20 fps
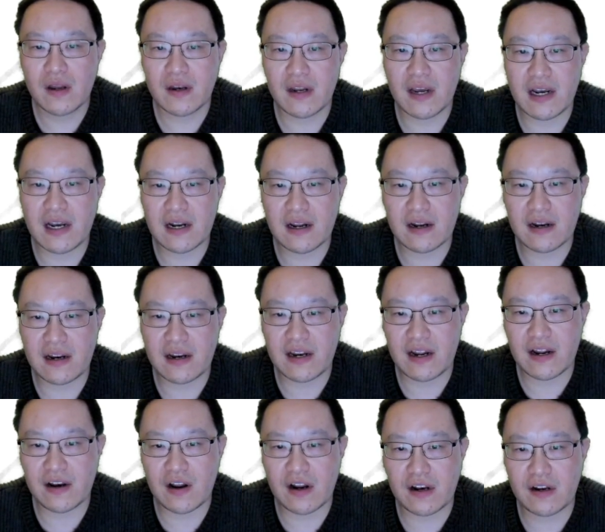data that
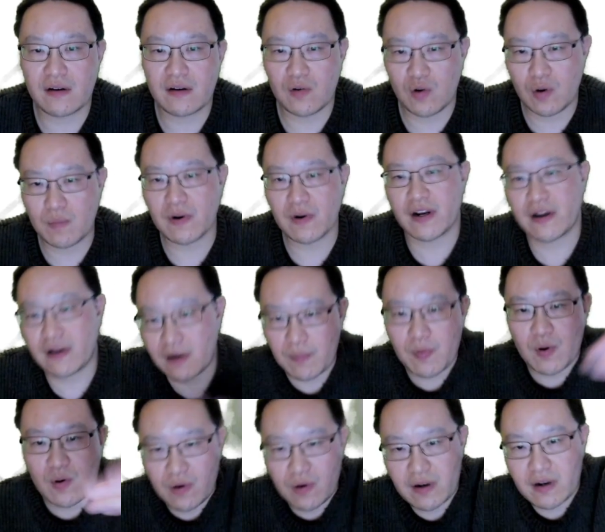they're not normally
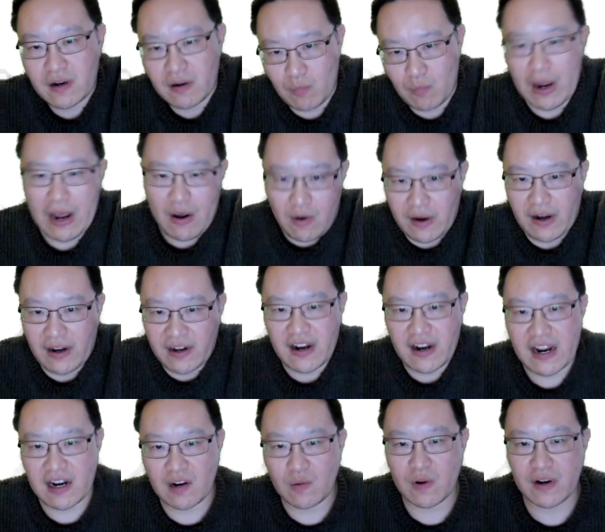supposed to, well, it's
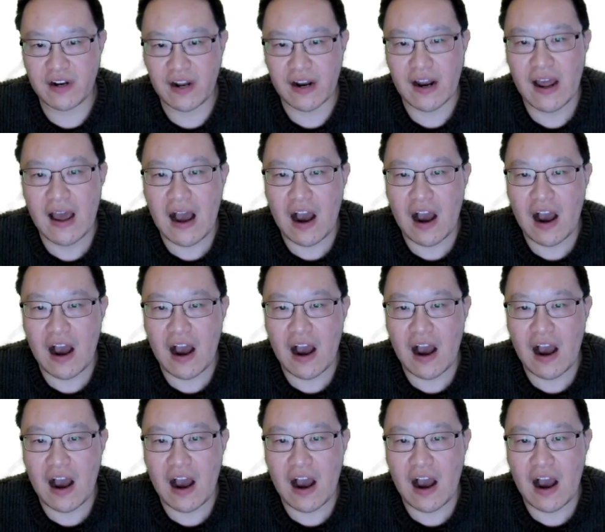exactly what it said,